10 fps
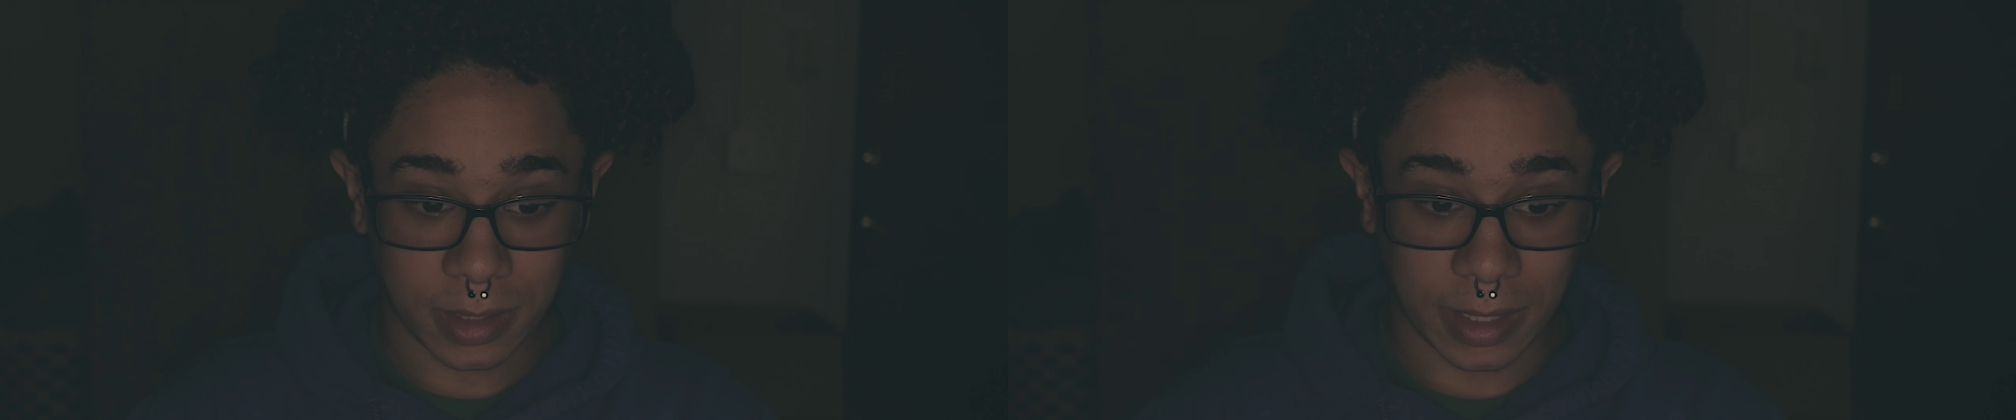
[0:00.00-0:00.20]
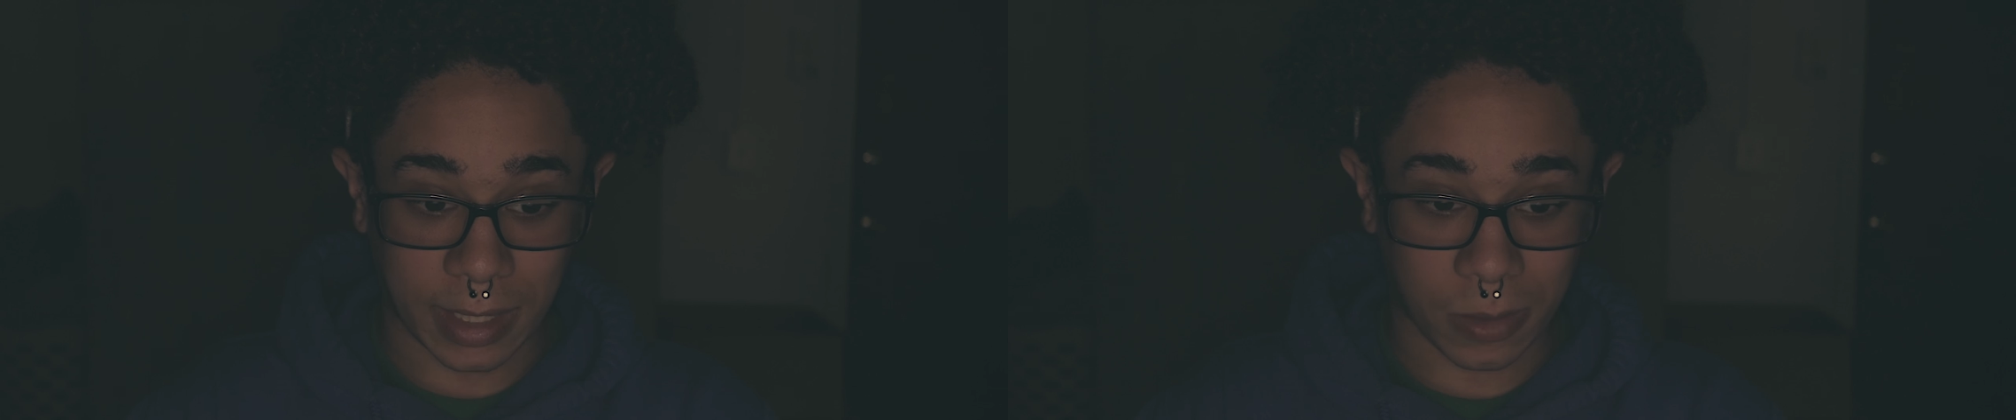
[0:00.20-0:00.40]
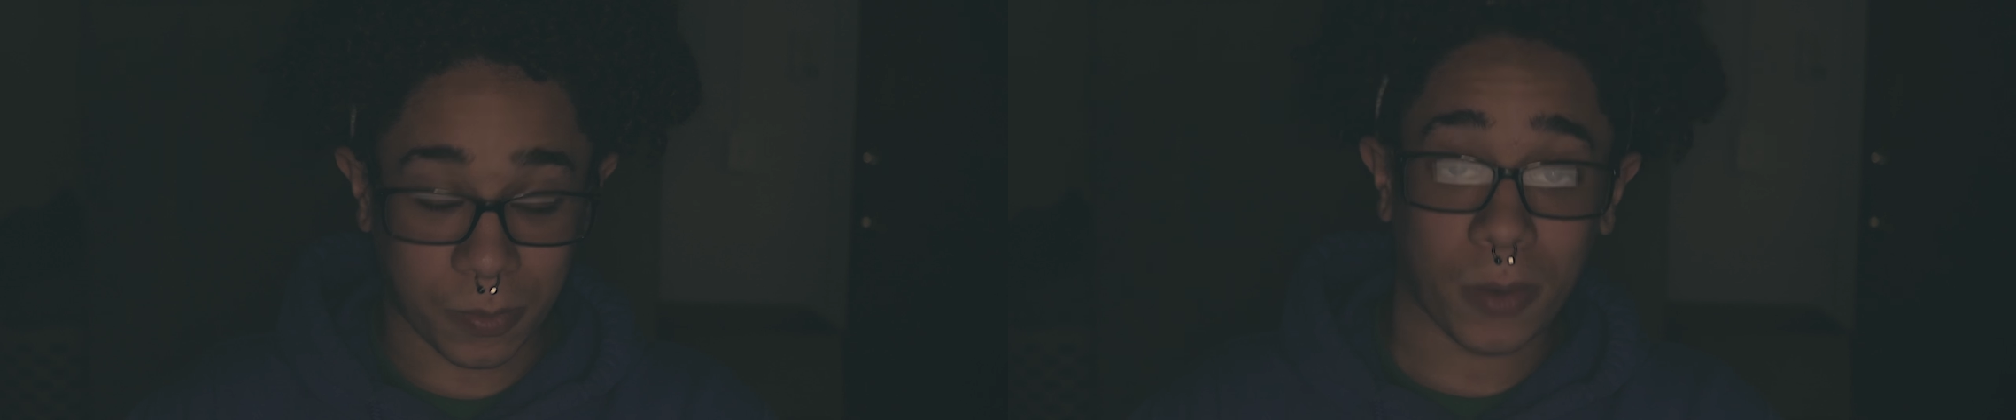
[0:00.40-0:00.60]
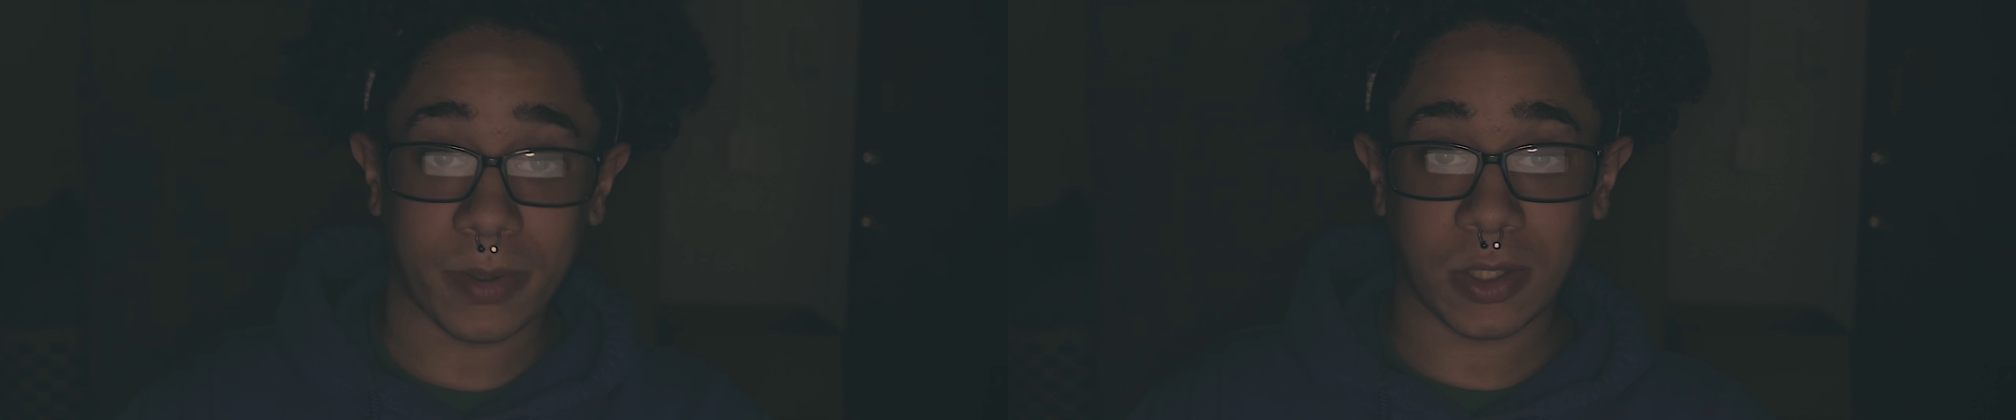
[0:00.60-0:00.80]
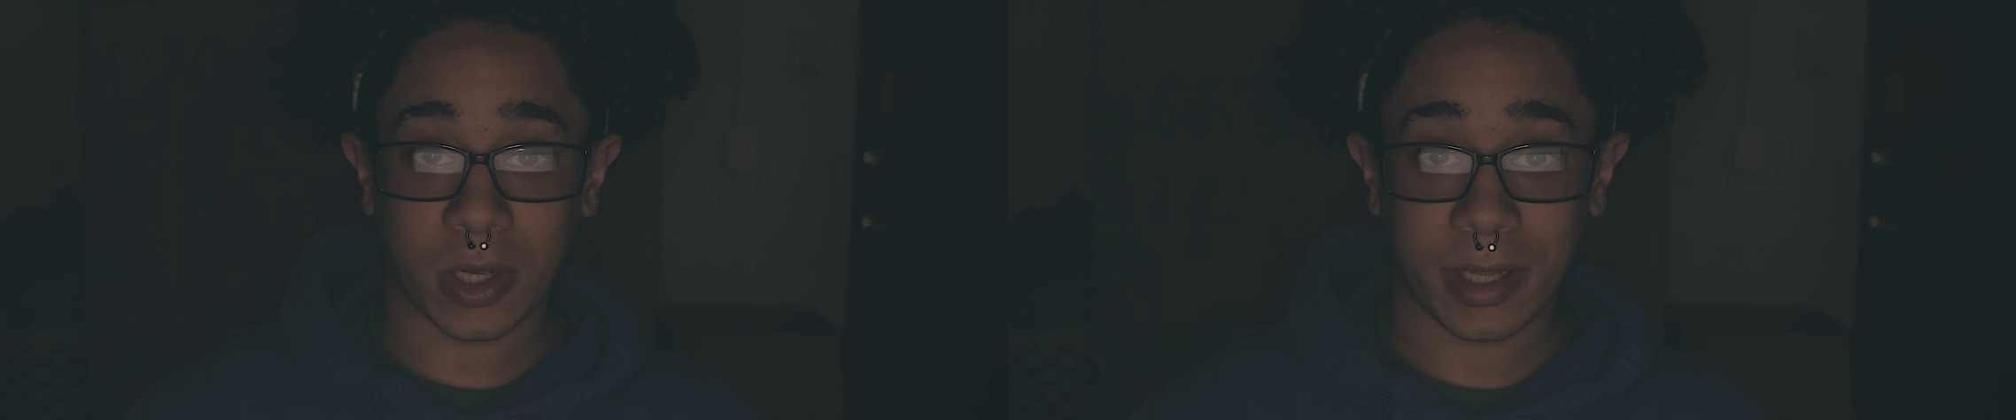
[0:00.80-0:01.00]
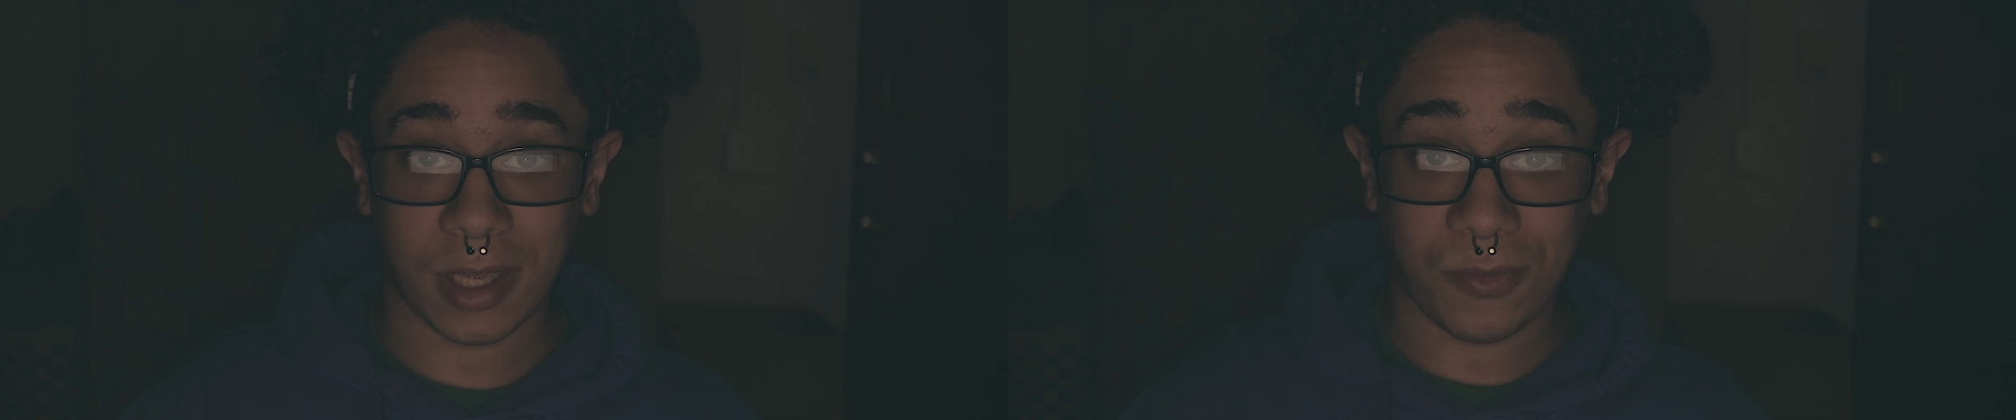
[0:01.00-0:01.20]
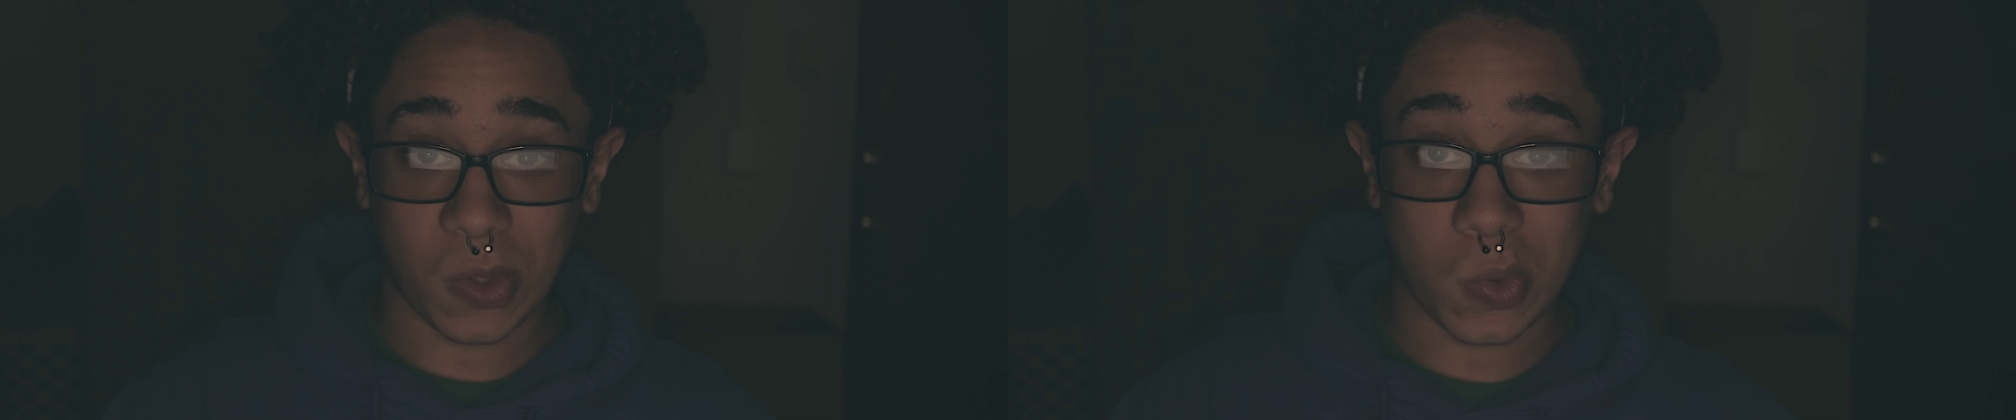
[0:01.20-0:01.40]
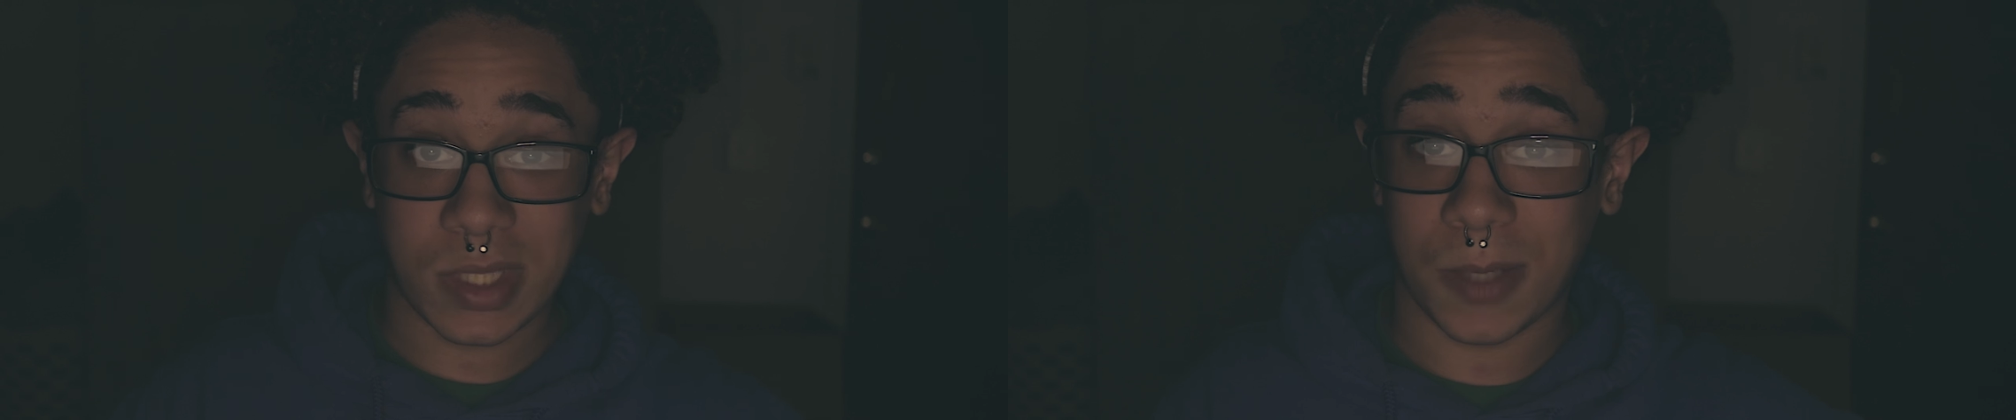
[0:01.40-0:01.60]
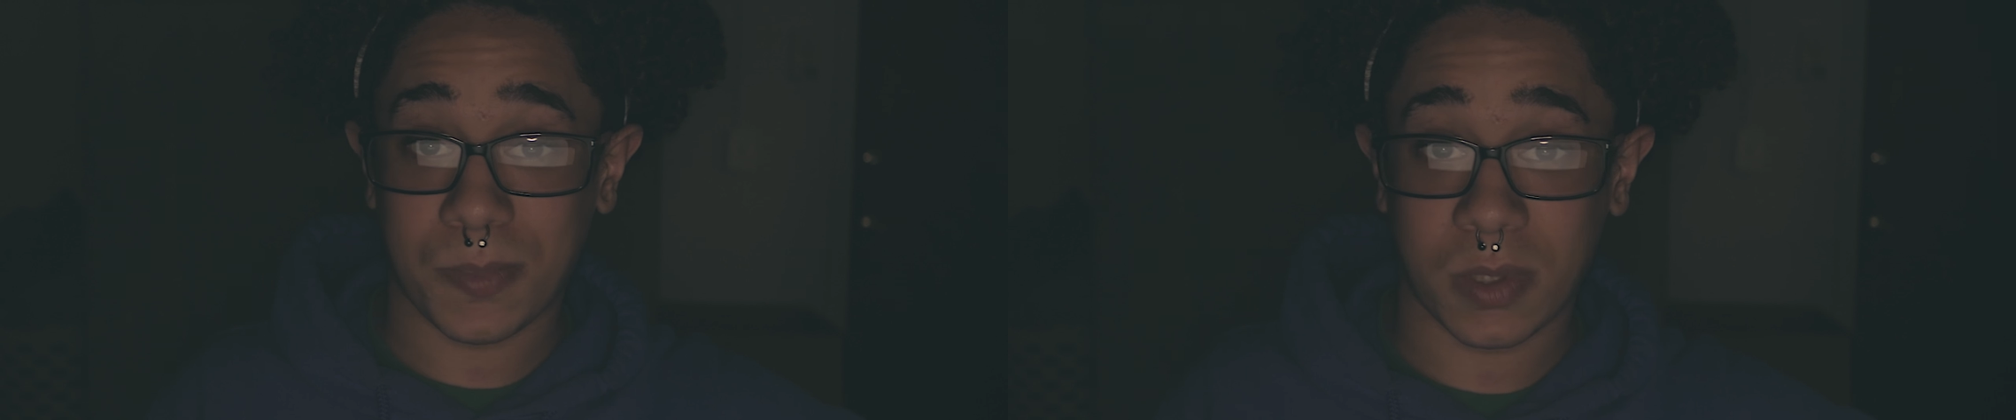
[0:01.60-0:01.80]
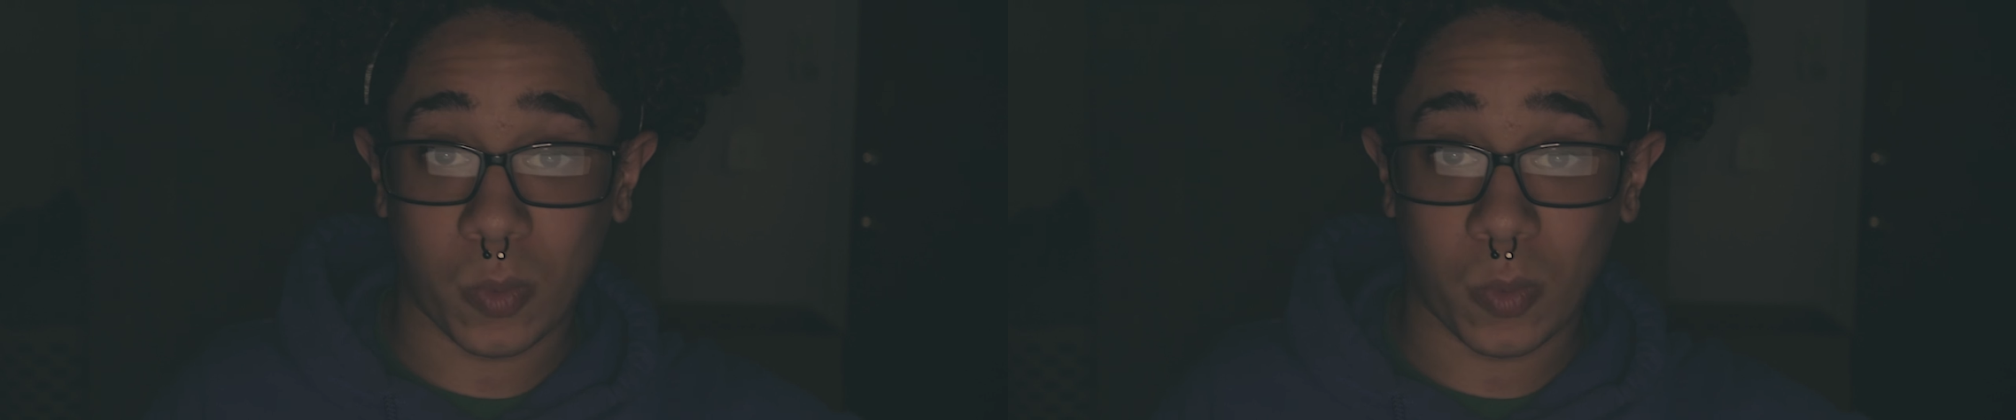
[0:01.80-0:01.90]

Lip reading: and I'll probably try to give you tips